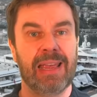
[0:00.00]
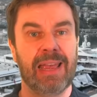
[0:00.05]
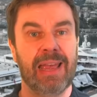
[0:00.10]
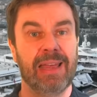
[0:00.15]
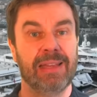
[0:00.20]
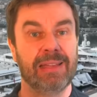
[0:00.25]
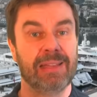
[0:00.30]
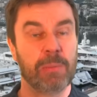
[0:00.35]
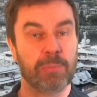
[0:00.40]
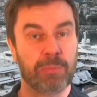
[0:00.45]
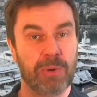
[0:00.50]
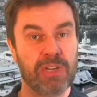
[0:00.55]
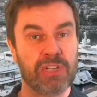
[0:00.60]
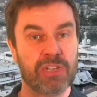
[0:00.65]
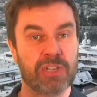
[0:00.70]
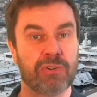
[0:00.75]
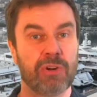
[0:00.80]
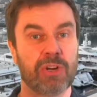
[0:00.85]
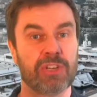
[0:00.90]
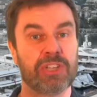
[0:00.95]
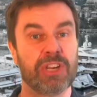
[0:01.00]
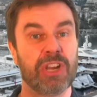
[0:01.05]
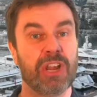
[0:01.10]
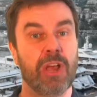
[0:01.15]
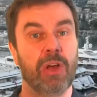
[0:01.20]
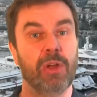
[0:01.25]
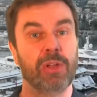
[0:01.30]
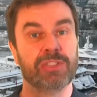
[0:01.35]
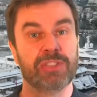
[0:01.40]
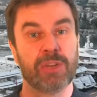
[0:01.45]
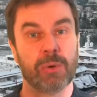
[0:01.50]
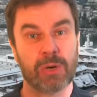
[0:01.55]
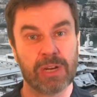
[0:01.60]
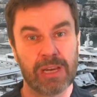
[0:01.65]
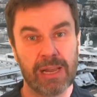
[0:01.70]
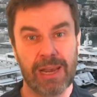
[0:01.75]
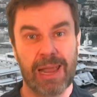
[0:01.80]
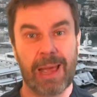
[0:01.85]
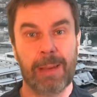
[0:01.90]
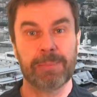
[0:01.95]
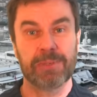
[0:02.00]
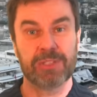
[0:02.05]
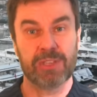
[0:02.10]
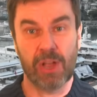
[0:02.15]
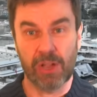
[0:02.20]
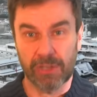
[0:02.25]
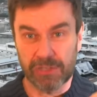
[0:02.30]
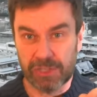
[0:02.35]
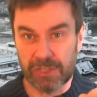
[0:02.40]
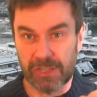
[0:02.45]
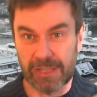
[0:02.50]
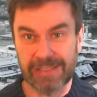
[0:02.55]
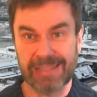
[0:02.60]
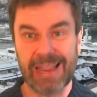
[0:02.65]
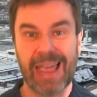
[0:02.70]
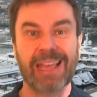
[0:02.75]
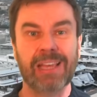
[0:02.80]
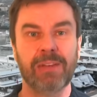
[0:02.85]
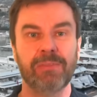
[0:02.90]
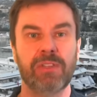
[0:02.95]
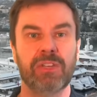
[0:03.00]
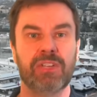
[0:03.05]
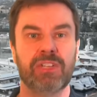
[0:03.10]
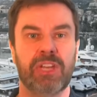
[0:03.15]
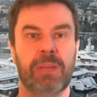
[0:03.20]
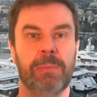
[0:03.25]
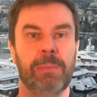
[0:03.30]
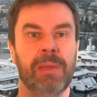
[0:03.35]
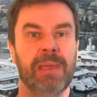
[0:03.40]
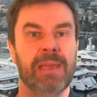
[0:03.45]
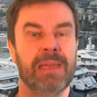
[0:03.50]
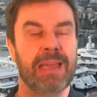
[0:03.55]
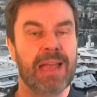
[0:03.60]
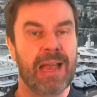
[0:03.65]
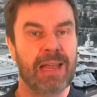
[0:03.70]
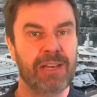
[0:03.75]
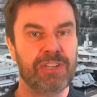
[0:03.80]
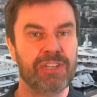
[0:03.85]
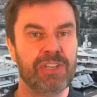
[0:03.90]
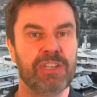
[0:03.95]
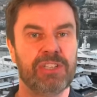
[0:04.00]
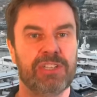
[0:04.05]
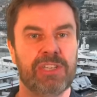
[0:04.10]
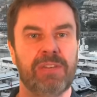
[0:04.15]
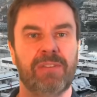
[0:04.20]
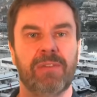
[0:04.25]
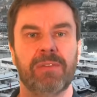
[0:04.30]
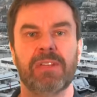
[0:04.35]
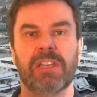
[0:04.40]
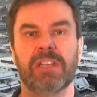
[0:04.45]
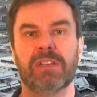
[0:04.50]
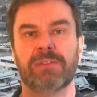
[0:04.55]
uh, the bridge structure also collapsed onto the deck of the ship. And as you can see from this